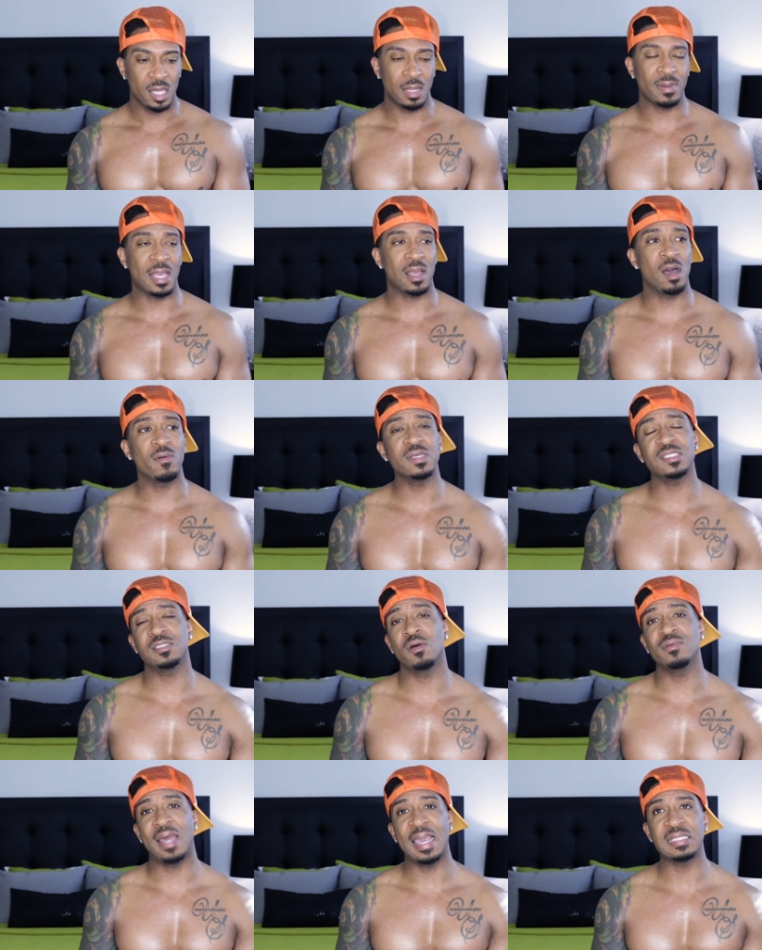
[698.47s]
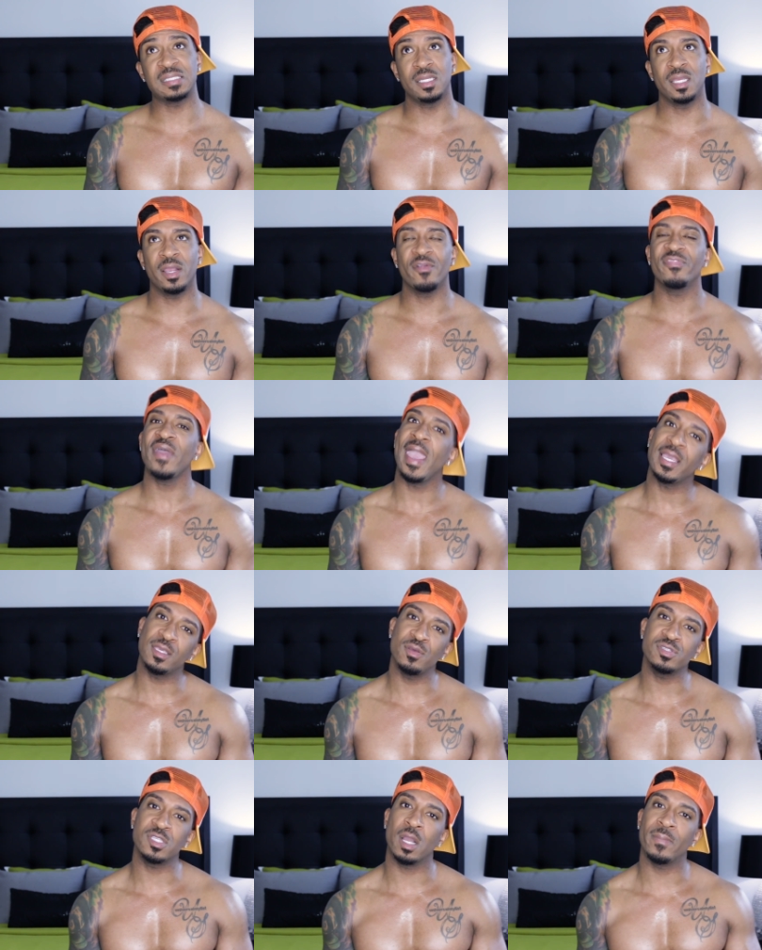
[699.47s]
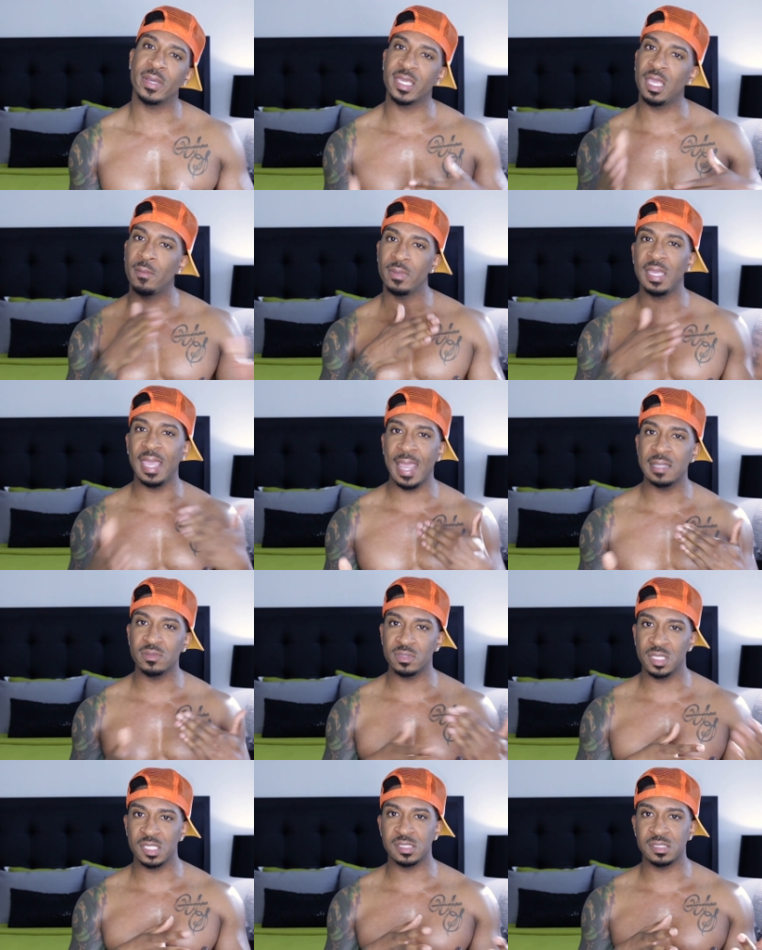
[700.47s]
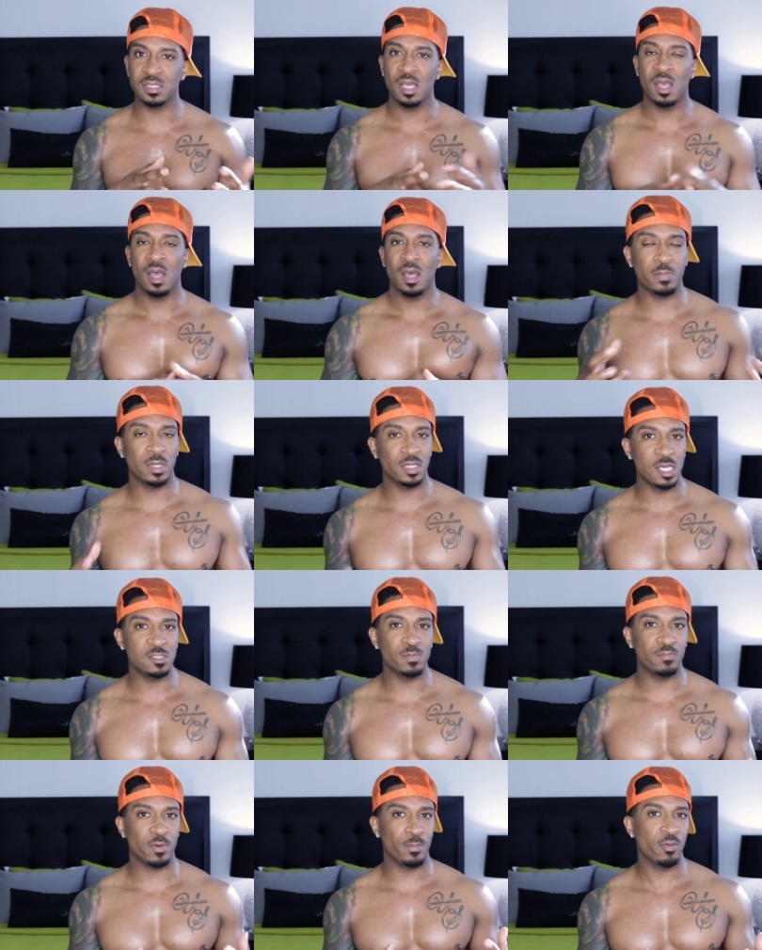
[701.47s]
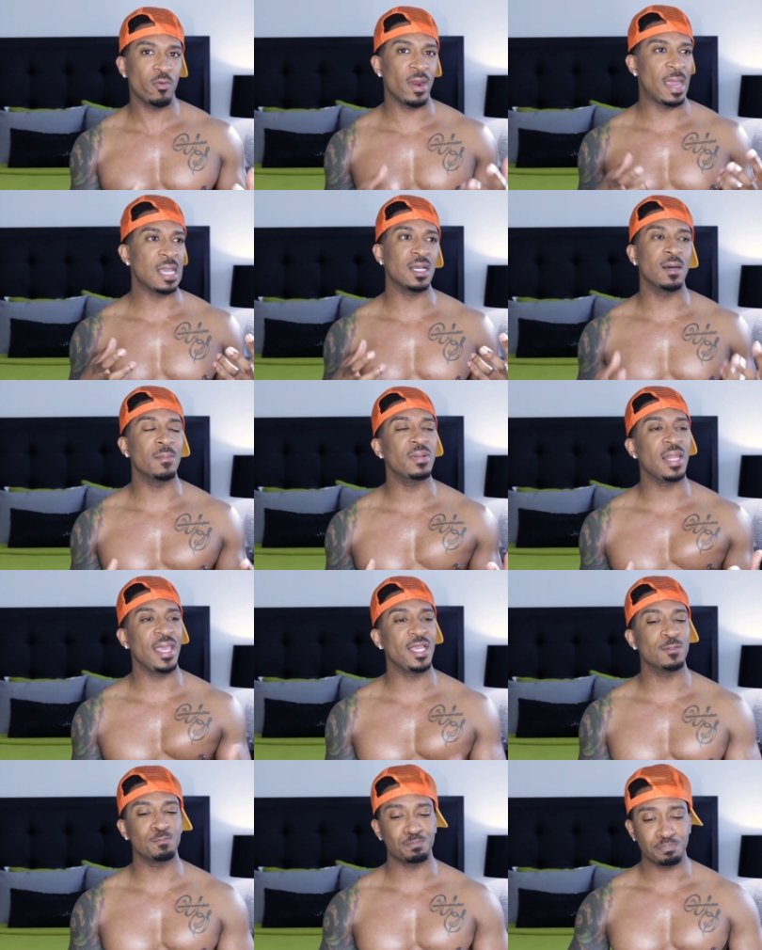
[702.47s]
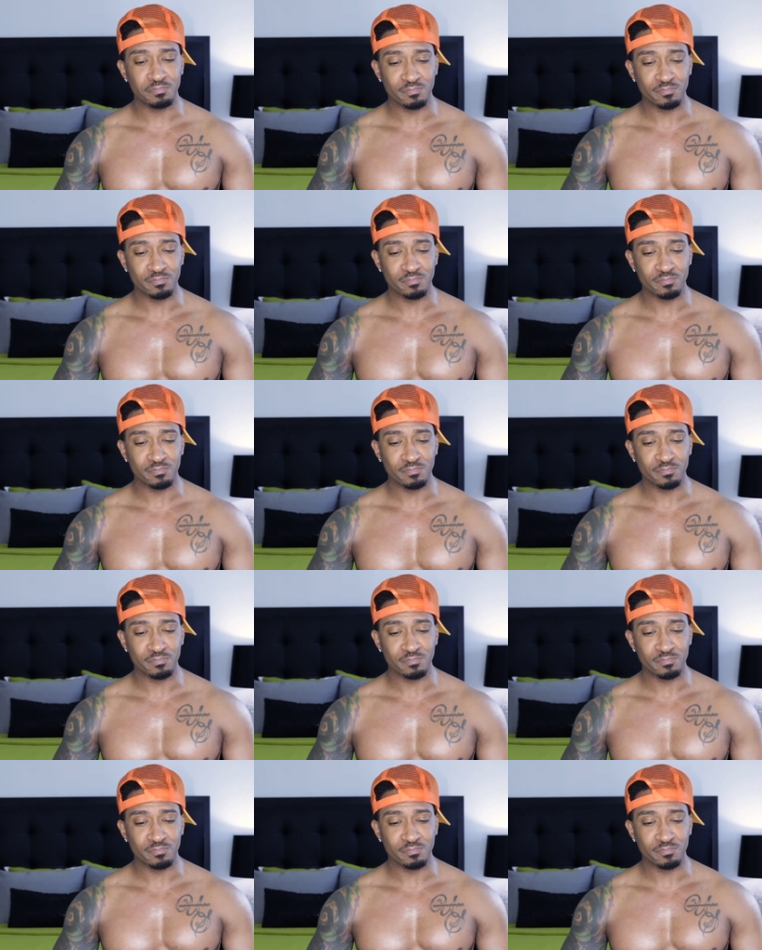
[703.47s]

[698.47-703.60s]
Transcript: You're like, Oh, it's so nice in here. Thank you, sir, but can we handle this police report and complaint?